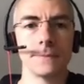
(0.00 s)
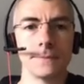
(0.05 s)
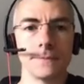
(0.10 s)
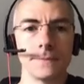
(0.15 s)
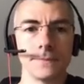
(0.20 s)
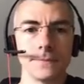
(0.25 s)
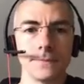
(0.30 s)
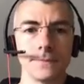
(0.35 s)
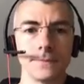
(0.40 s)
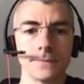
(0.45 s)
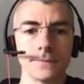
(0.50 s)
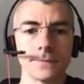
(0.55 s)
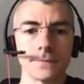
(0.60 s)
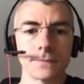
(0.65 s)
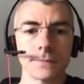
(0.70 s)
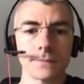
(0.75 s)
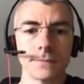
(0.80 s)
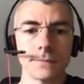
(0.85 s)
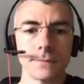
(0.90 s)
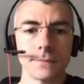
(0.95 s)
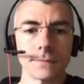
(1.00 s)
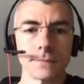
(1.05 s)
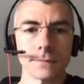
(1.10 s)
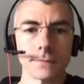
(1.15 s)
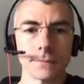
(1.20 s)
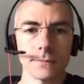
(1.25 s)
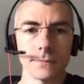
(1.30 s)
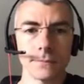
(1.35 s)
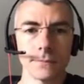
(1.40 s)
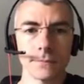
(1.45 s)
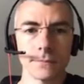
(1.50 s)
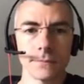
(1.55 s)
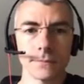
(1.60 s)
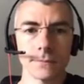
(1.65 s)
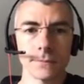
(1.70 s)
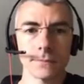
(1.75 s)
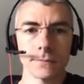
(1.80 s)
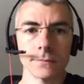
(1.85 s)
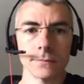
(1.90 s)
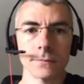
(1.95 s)

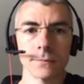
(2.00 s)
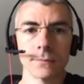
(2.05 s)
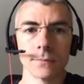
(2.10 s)
Nothing is said.